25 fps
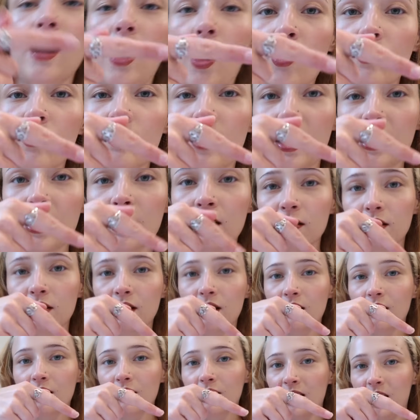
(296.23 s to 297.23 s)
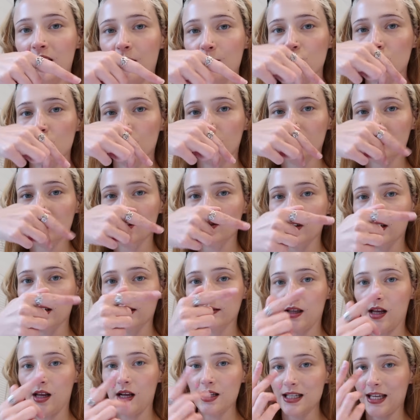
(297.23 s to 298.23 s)
Oh, and my DM jeweler's
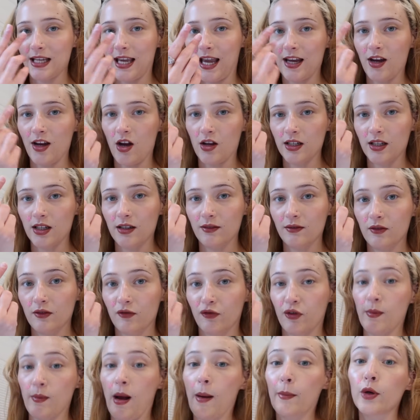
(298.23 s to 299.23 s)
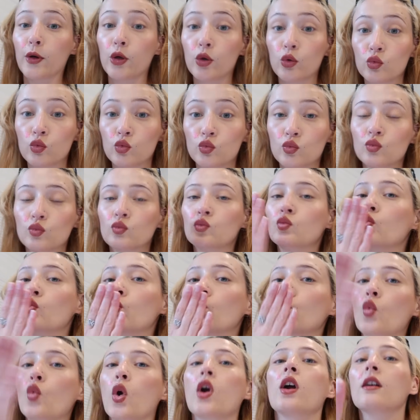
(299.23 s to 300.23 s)
ring that has a K on it for my boo.
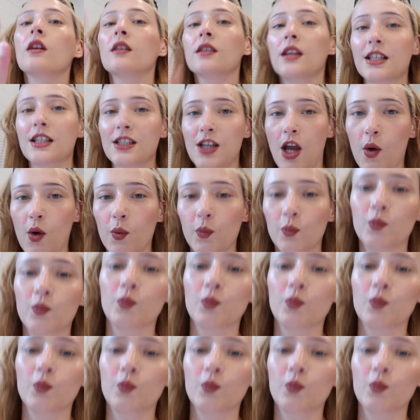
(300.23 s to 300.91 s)
Let's go.